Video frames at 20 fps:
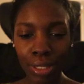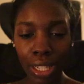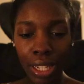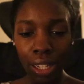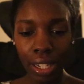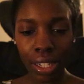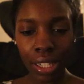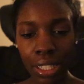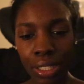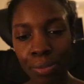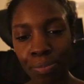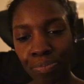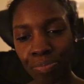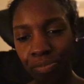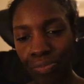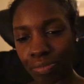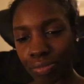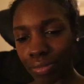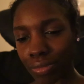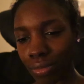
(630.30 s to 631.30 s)
yeah,
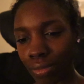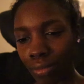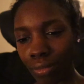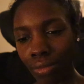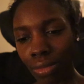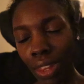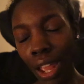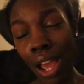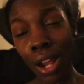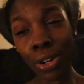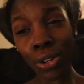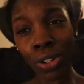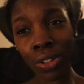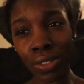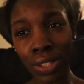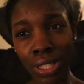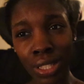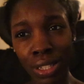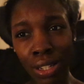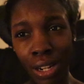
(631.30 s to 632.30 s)
I don't know if
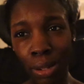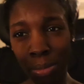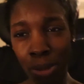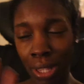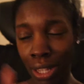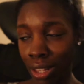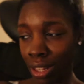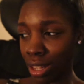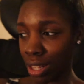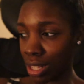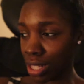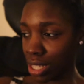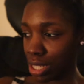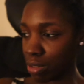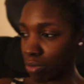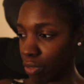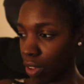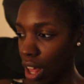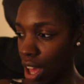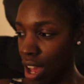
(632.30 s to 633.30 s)
this is gonna be the end of this
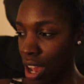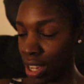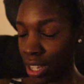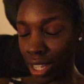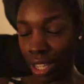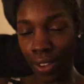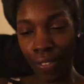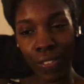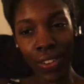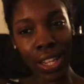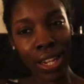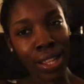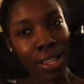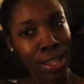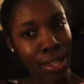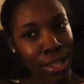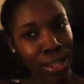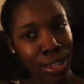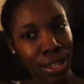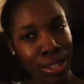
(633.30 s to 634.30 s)
vlog. If it
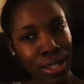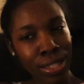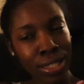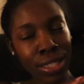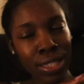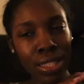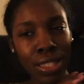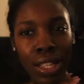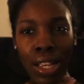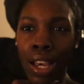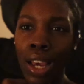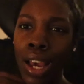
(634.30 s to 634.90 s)
is,